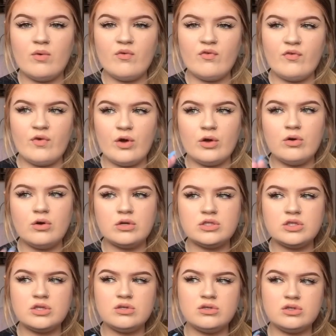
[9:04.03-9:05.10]
for a good
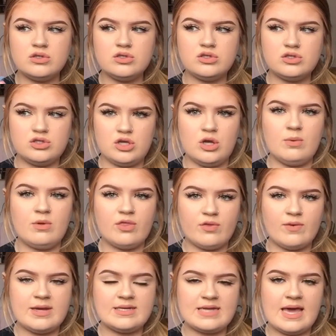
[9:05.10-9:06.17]
2 or
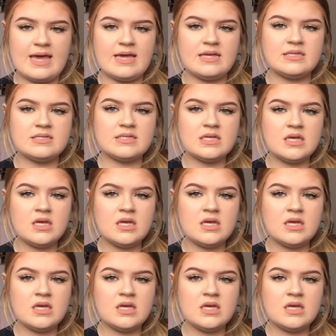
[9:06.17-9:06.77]
3 days.